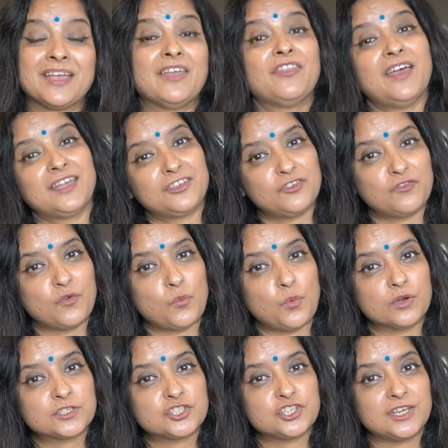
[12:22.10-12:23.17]
Thank you for
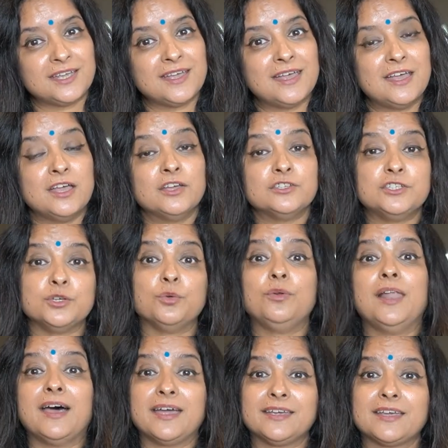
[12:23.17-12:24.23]
watching. Do
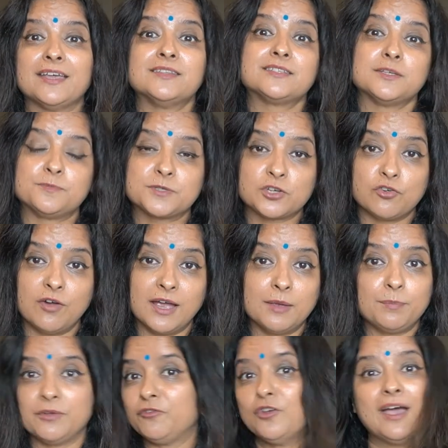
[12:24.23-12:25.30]
like and
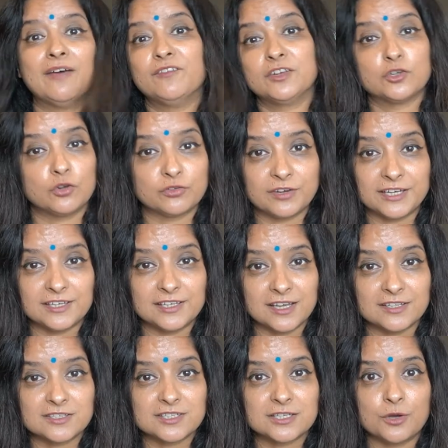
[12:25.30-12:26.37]
subscribe if you haven't already
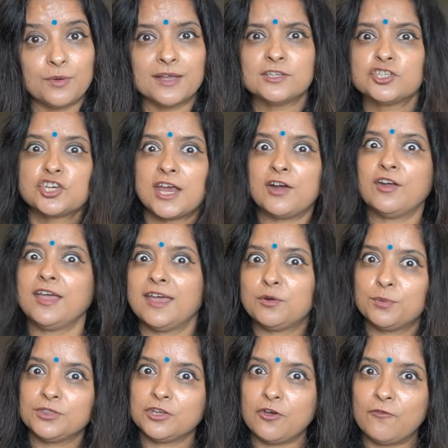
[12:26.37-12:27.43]
done so, and share ahead
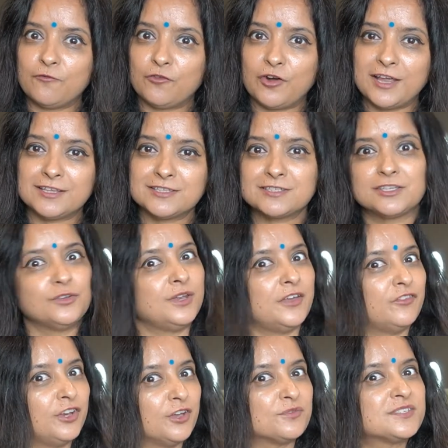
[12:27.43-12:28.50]
with your friends. You
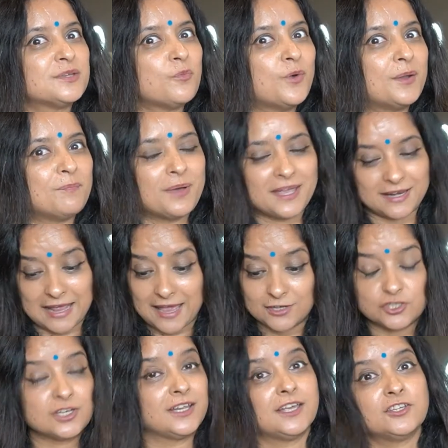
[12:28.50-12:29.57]
never know, someone might
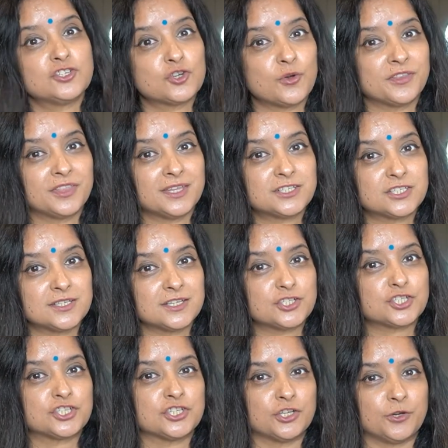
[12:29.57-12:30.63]
actually enjoy this
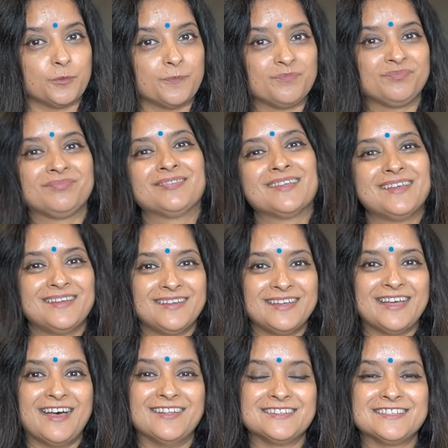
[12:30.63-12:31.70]
dish too.
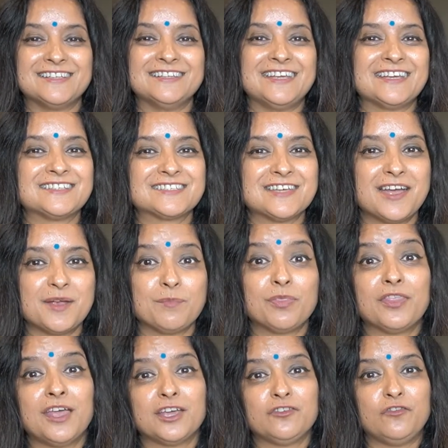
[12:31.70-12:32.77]
Until next time,
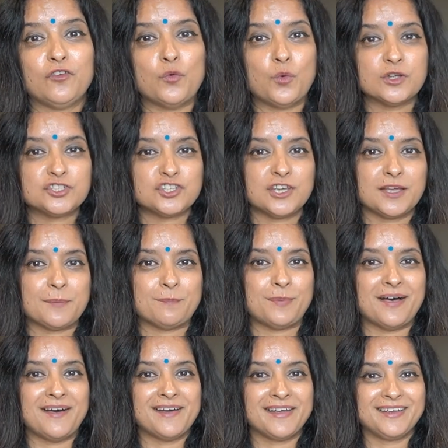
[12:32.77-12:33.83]
thanks for watching.
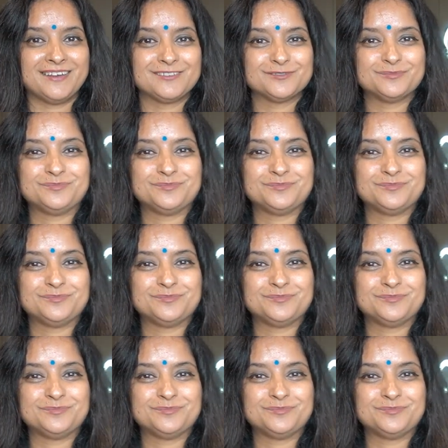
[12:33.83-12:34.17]
Bye.